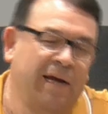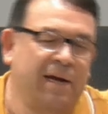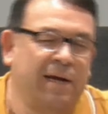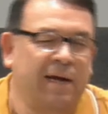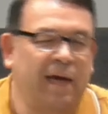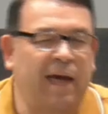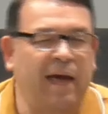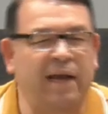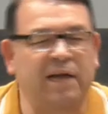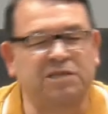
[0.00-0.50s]

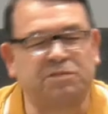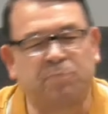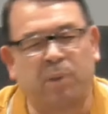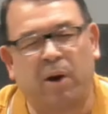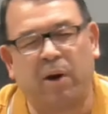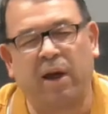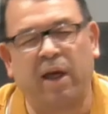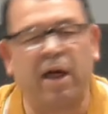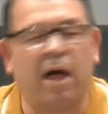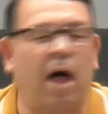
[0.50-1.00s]
Kadesh
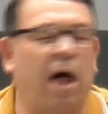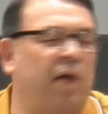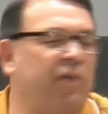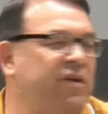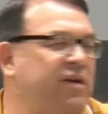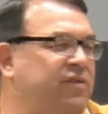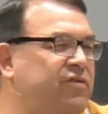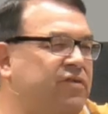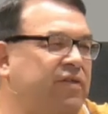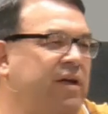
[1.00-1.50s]
Barnea, all
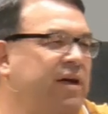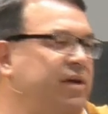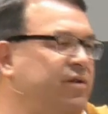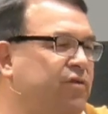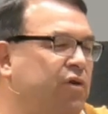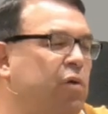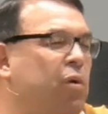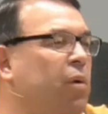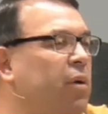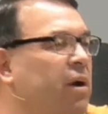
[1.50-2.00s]
these things
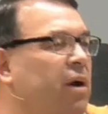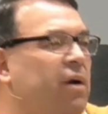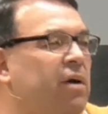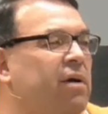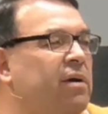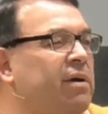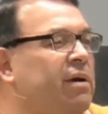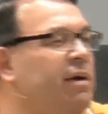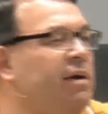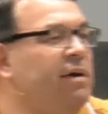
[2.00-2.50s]
going
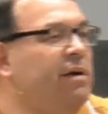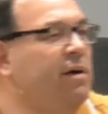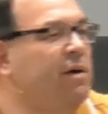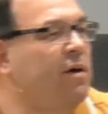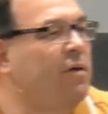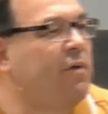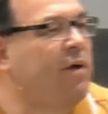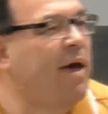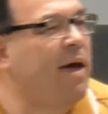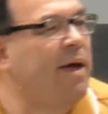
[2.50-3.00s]
on.
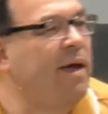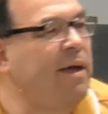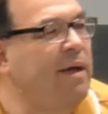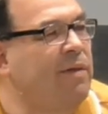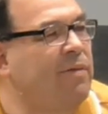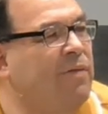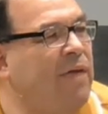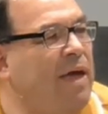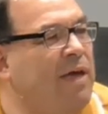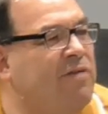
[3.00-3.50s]
Okay,
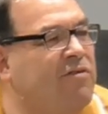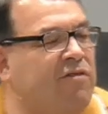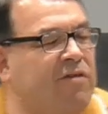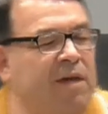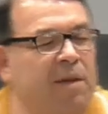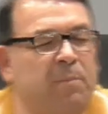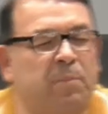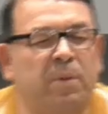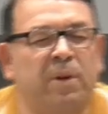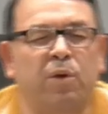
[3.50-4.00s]
they
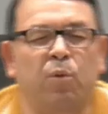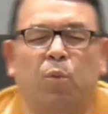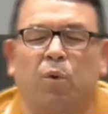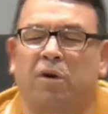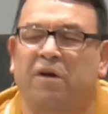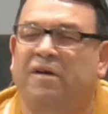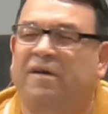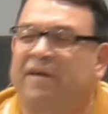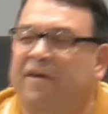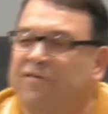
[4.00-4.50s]
simply were
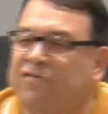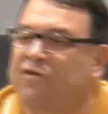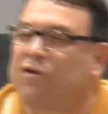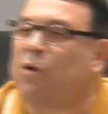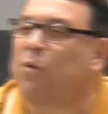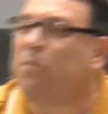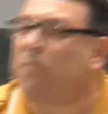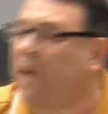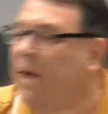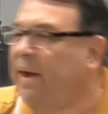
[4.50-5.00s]

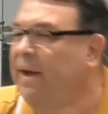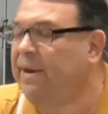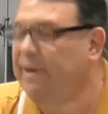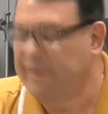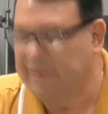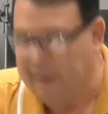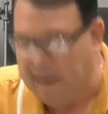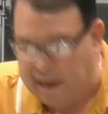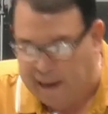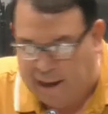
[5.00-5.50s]
disobeying
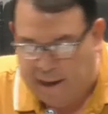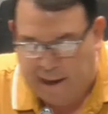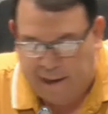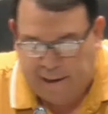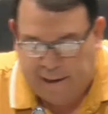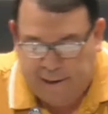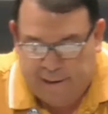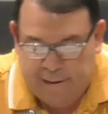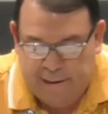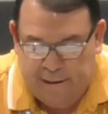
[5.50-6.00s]
God.
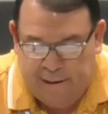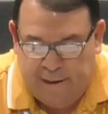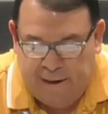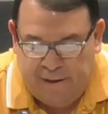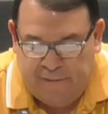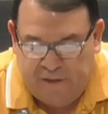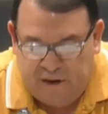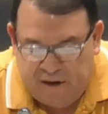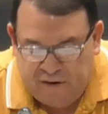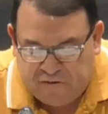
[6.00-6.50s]
And
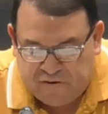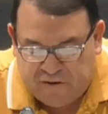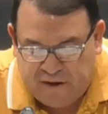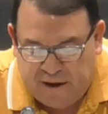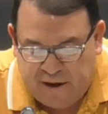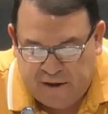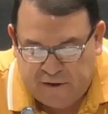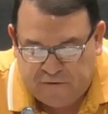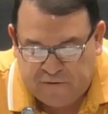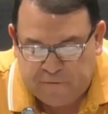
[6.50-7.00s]
then it
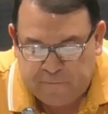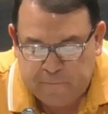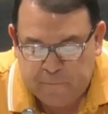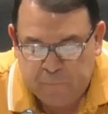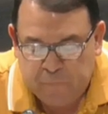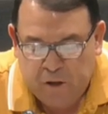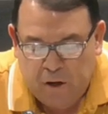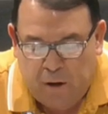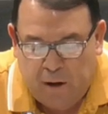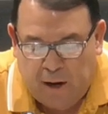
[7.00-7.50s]
says,
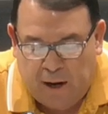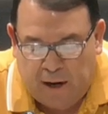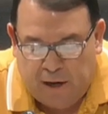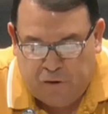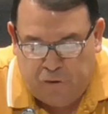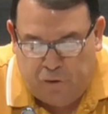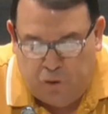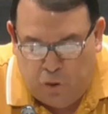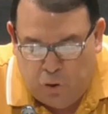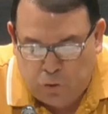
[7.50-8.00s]
uh,
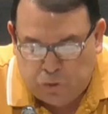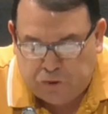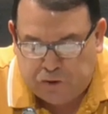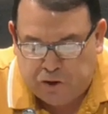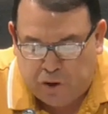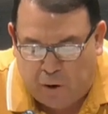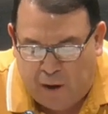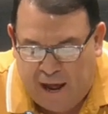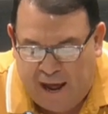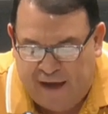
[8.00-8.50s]
you
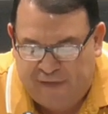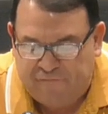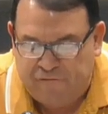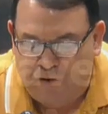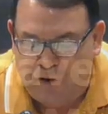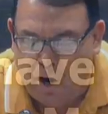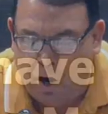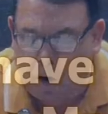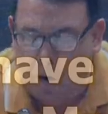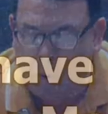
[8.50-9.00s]
shall have no